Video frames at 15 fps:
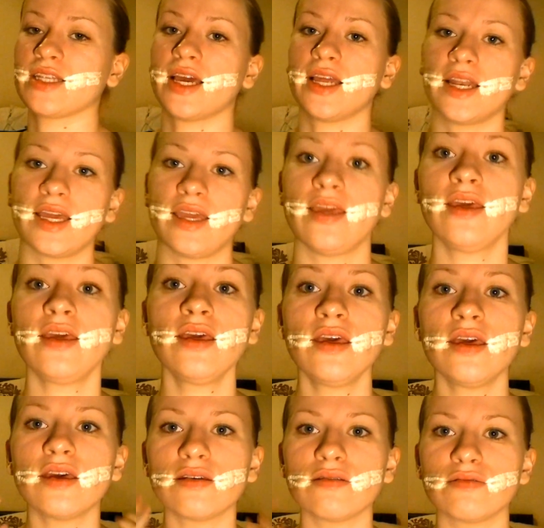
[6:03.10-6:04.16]
slightly,
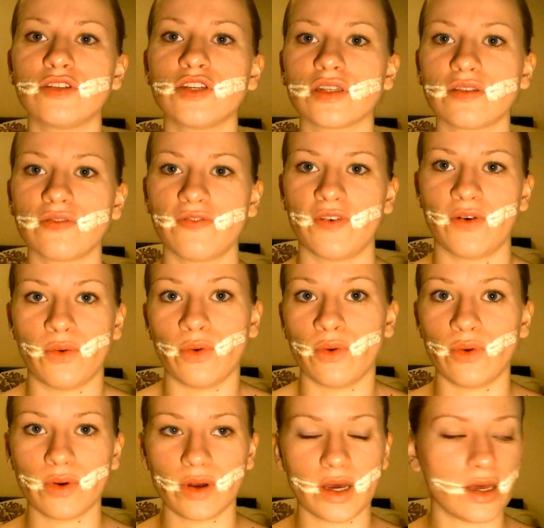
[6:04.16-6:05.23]
just
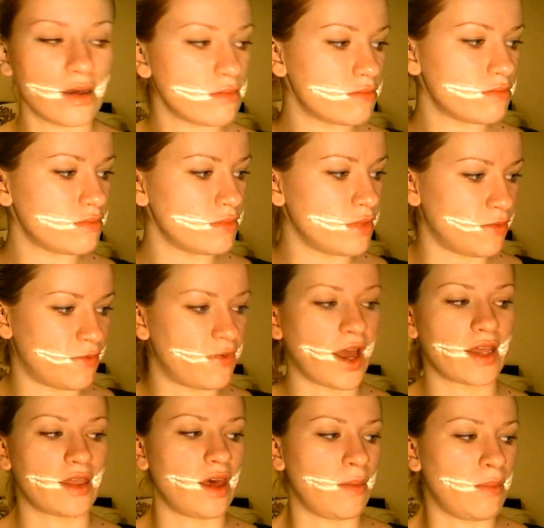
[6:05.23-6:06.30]
for the
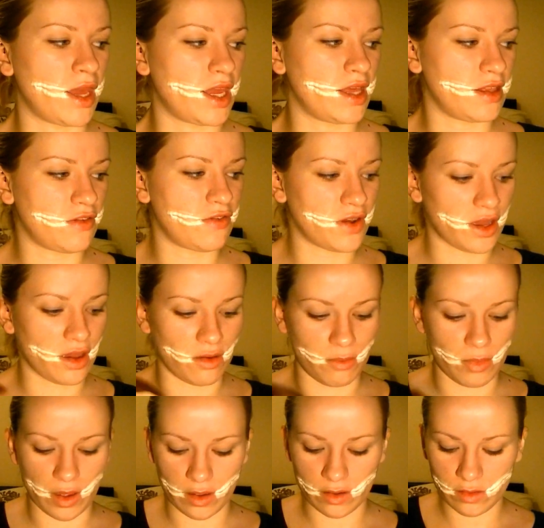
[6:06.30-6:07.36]
fact that I'm making this video.
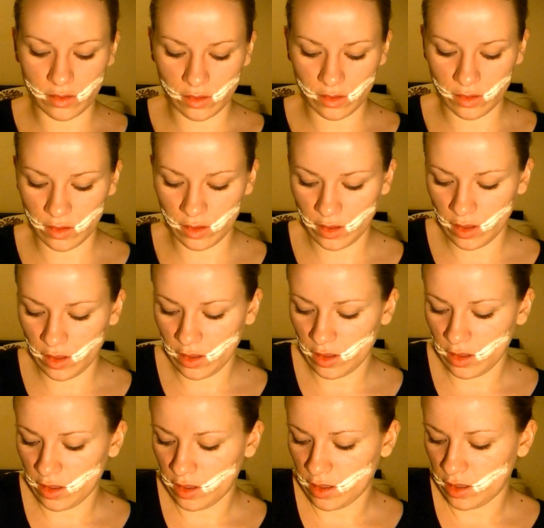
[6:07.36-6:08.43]
But
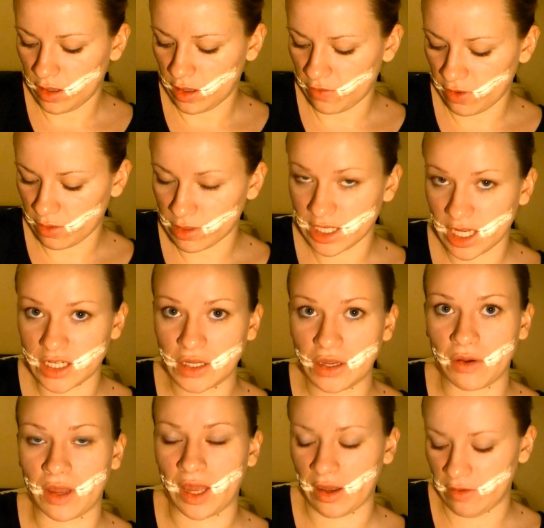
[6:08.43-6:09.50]
if I was actually
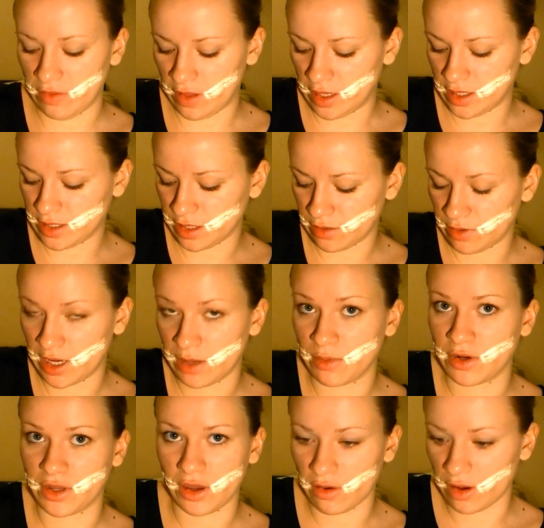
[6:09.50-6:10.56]
going out in this, I really
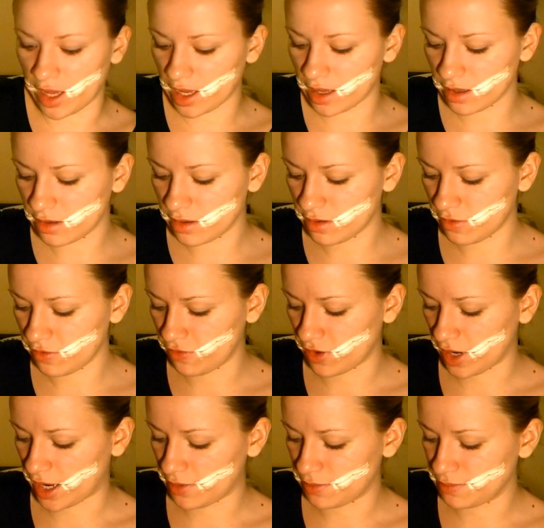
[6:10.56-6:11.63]
would go like
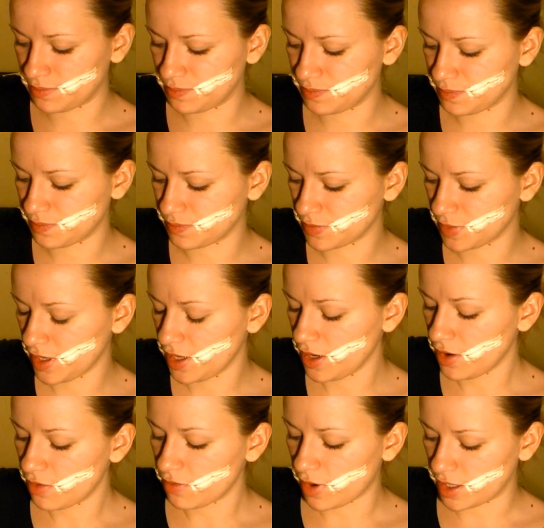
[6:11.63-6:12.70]
full out.
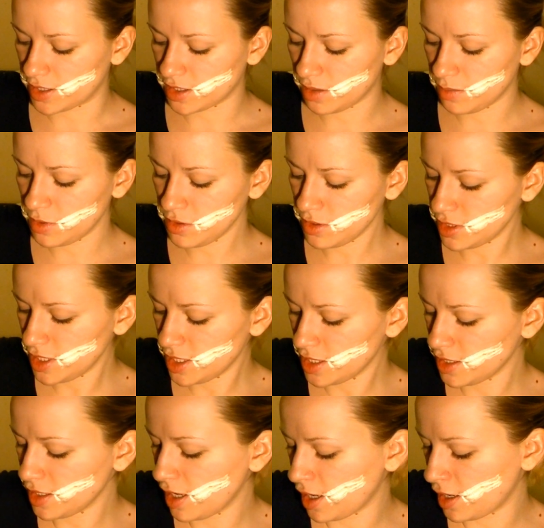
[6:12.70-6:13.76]
Right, so I'm
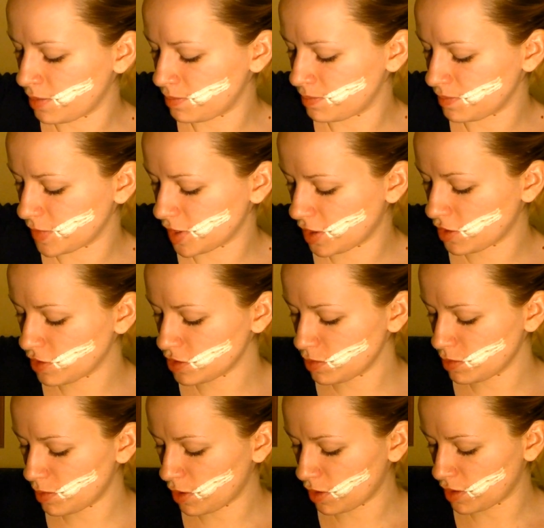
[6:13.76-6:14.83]
using a
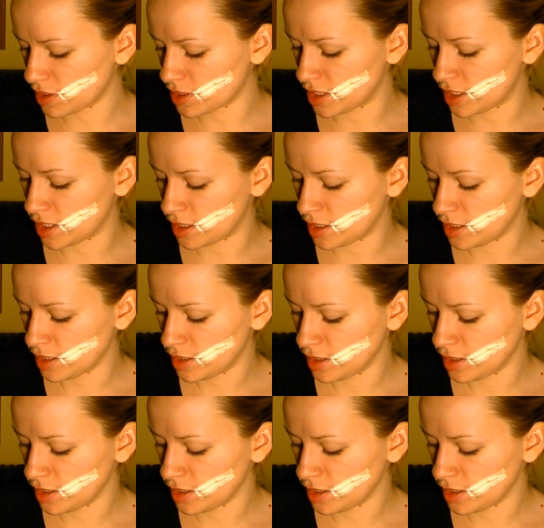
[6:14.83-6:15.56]
Cosmopolitan